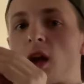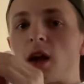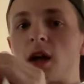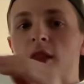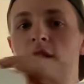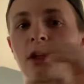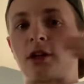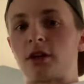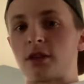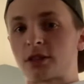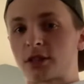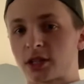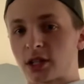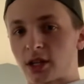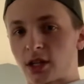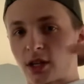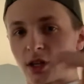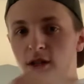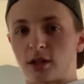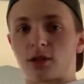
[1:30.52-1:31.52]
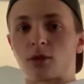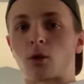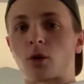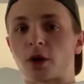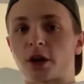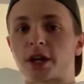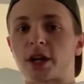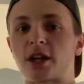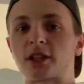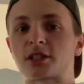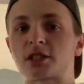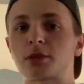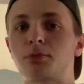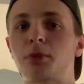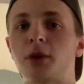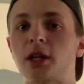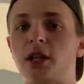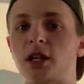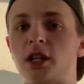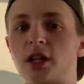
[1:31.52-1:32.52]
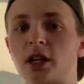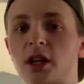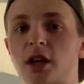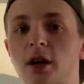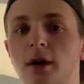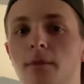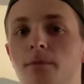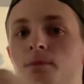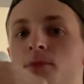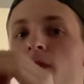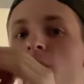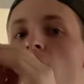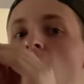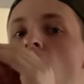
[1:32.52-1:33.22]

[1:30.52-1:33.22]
And then you're just going to work on speeding it up.